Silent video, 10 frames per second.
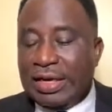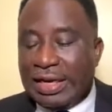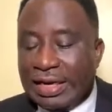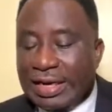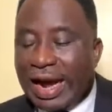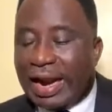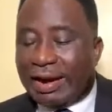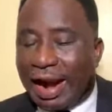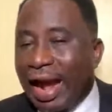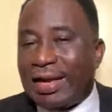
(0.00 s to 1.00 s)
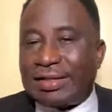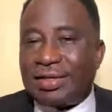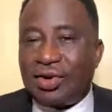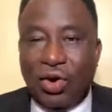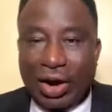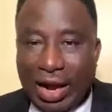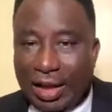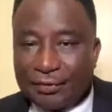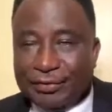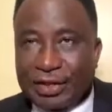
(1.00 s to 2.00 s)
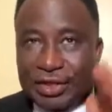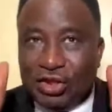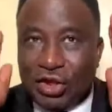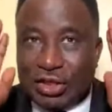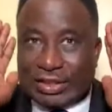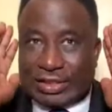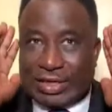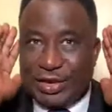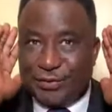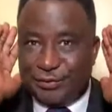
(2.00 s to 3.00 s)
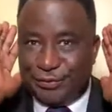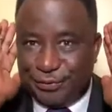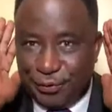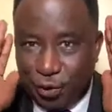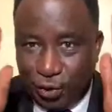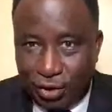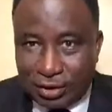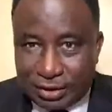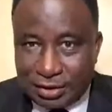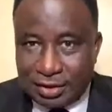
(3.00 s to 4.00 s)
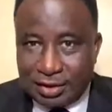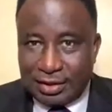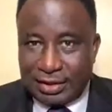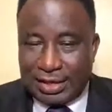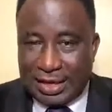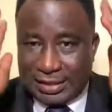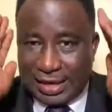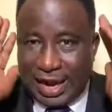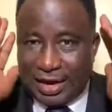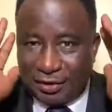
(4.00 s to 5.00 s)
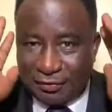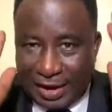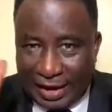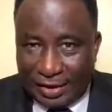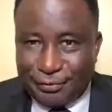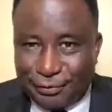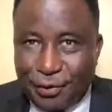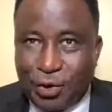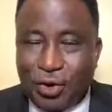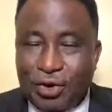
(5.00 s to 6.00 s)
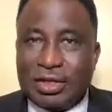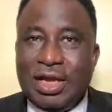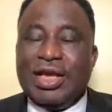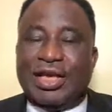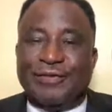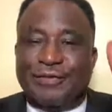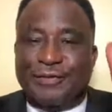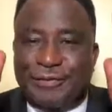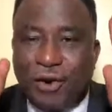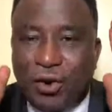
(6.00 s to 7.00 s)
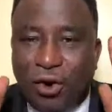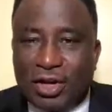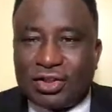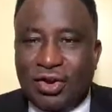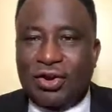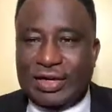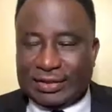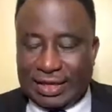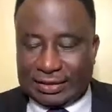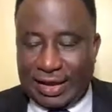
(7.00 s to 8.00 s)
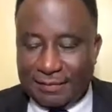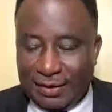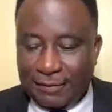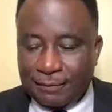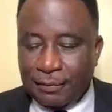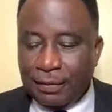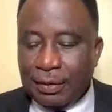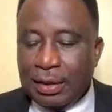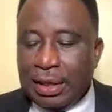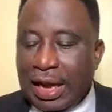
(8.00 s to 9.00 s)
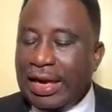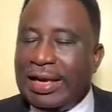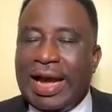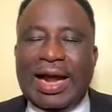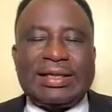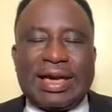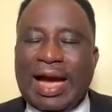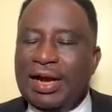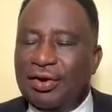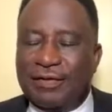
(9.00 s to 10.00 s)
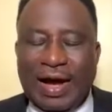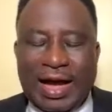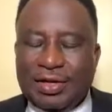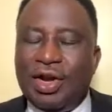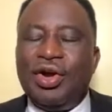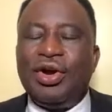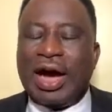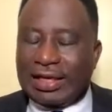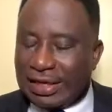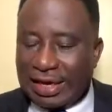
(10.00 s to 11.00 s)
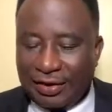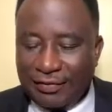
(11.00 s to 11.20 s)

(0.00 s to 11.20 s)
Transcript: neither right nor left. It just stay focused. There's a kind of mind, focus. He focused on his assignment. And that kind of heart has an